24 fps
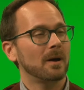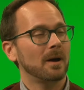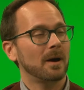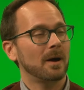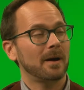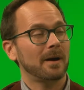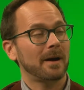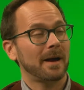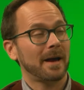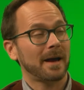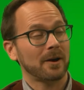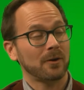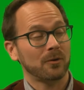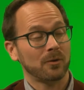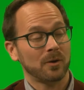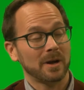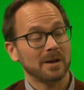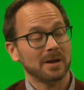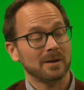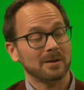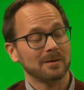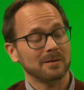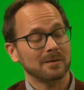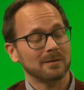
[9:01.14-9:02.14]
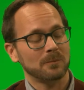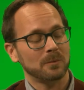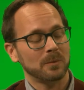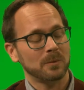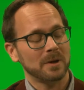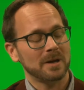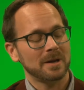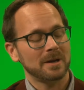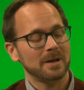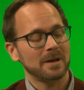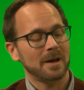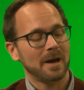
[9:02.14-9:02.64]
at Creighton,
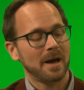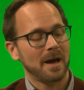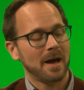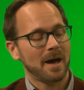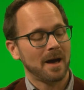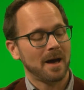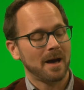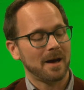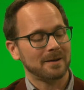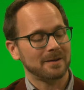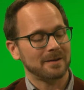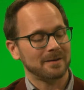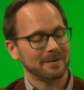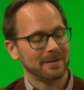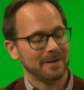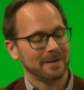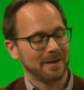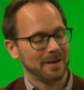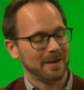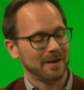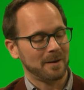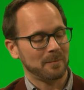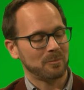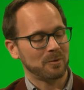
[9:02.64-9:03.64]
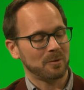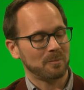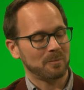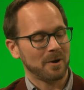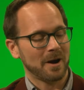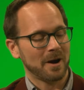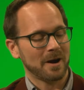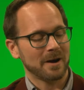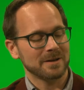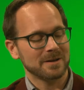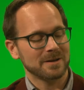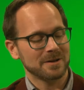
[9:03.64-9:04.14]
we had a
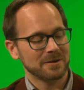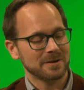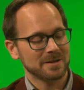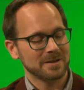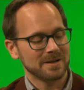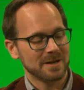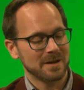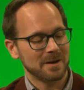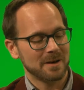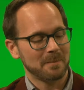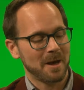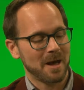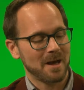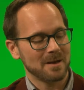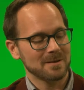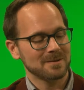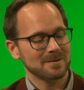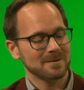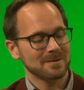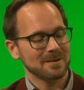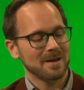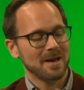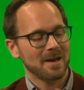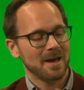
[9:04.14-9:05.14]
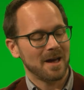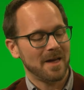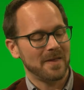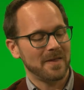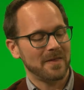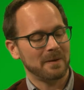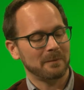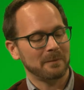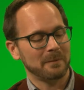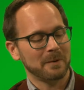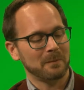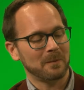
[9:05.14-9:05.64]
proprietary CMS, and
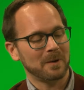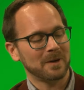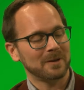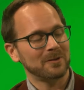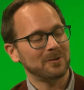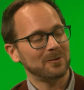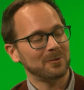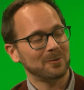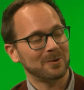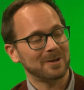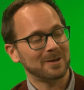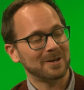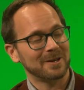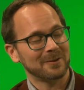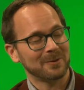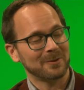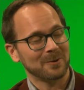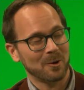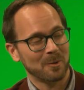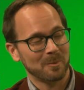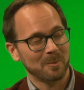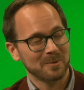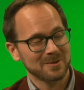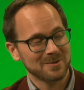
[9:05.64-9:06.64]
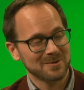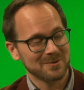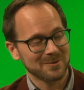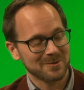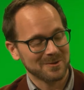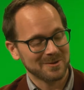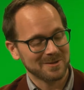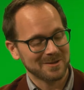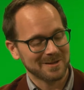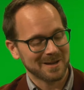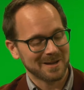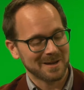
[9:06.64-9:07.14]
then we went to another open
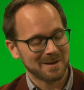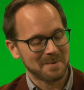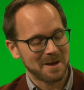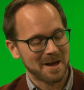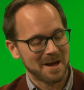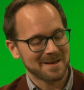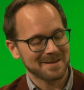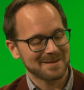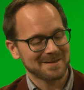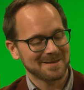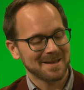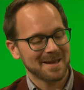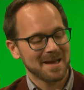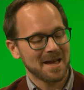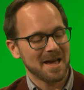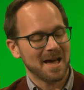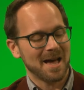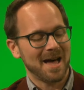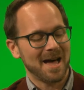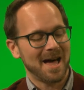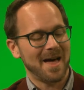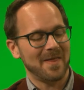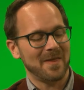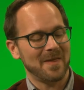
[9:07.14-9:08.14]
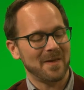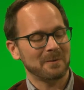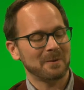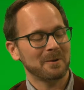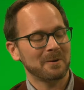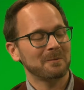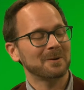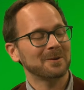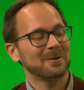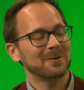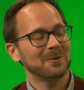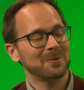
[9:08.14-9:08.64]
source CMS, and then we
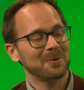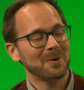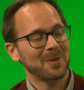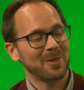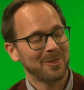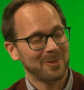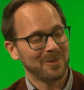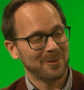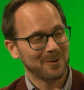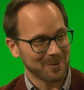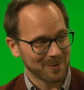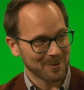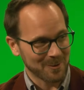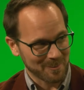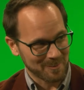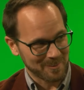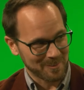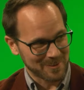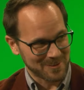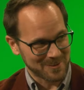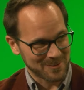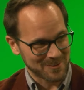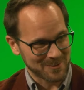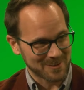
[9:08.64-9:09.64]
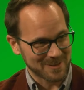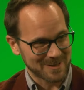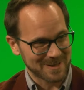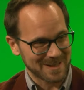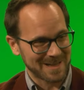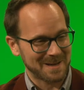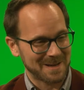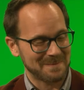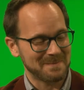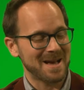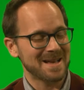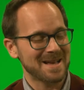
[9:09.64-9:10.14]
went to a third open source
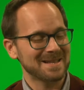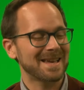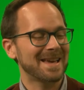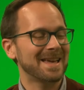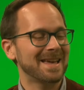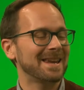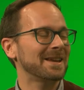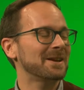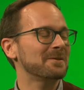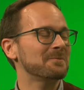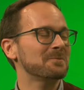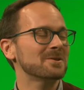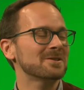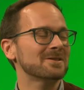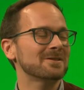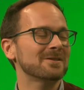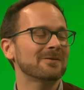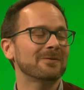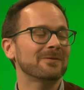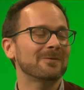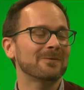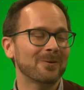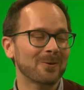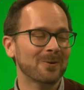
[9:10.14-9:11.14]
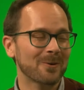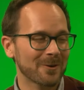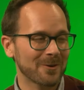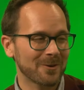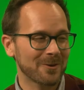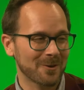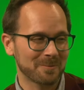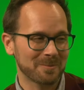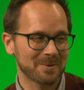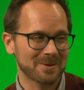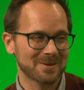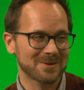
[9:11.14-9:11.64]
CMS, and it was the fourth
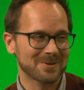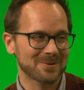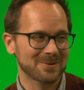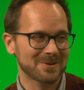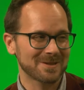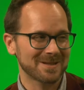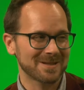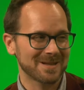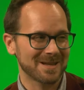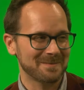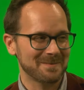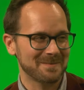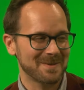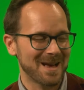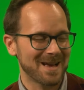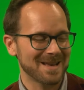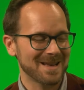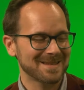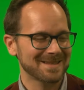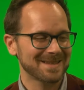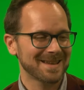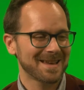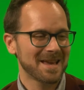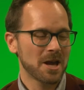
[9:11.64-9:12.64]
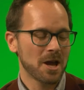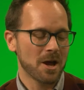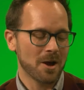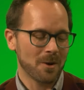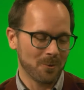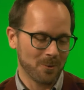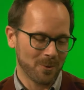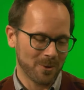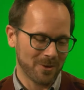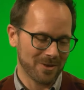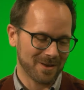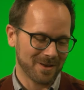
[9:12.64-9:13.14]
open source CMS
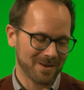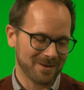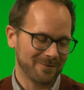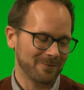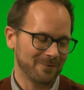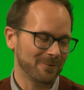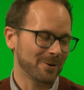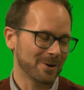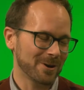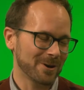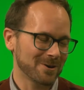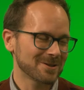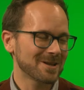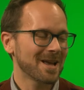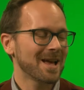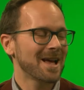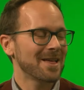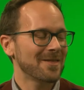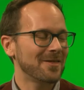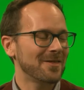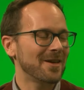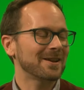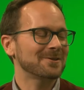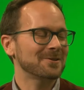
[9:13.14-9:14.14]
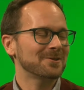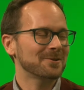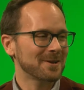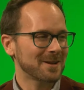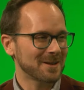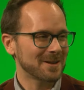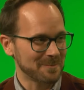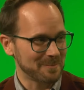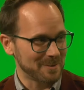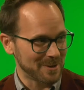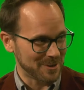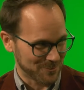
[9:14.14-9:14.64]
within 4 years. That turned out
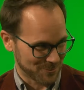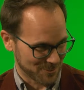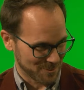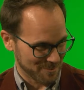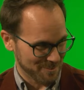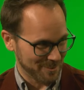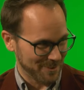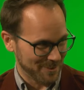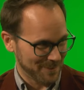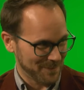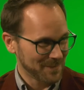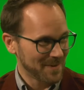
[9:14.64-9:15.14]
to be Drupal.